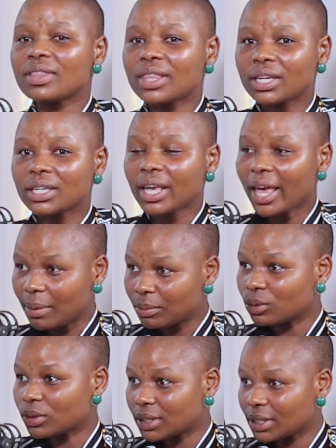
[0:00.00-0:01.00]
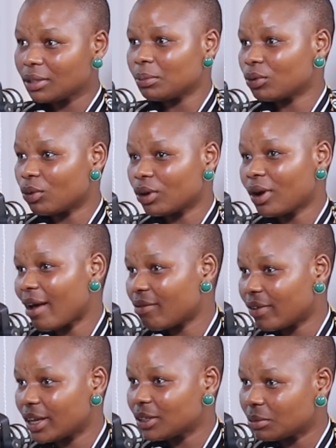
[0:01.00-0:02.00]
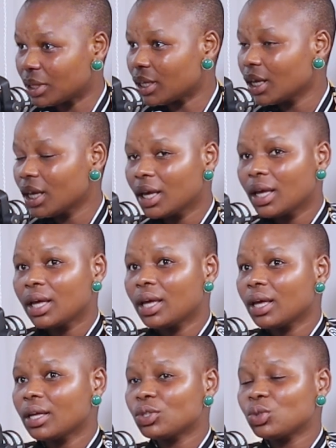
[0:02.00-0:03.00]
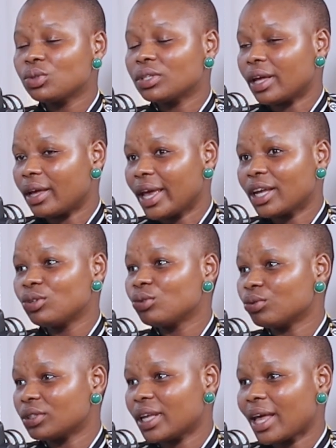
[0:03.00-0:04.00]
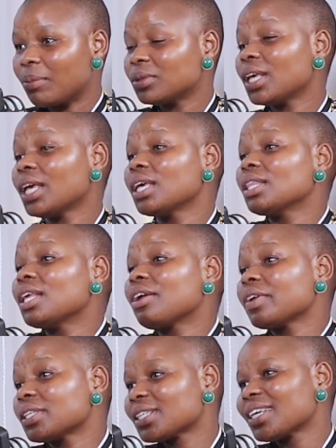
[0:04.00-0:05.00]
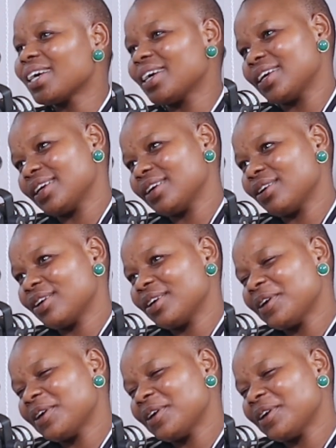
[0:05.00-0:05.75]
Whoever that came to see me or comfort me had to say, I'm taking the risk.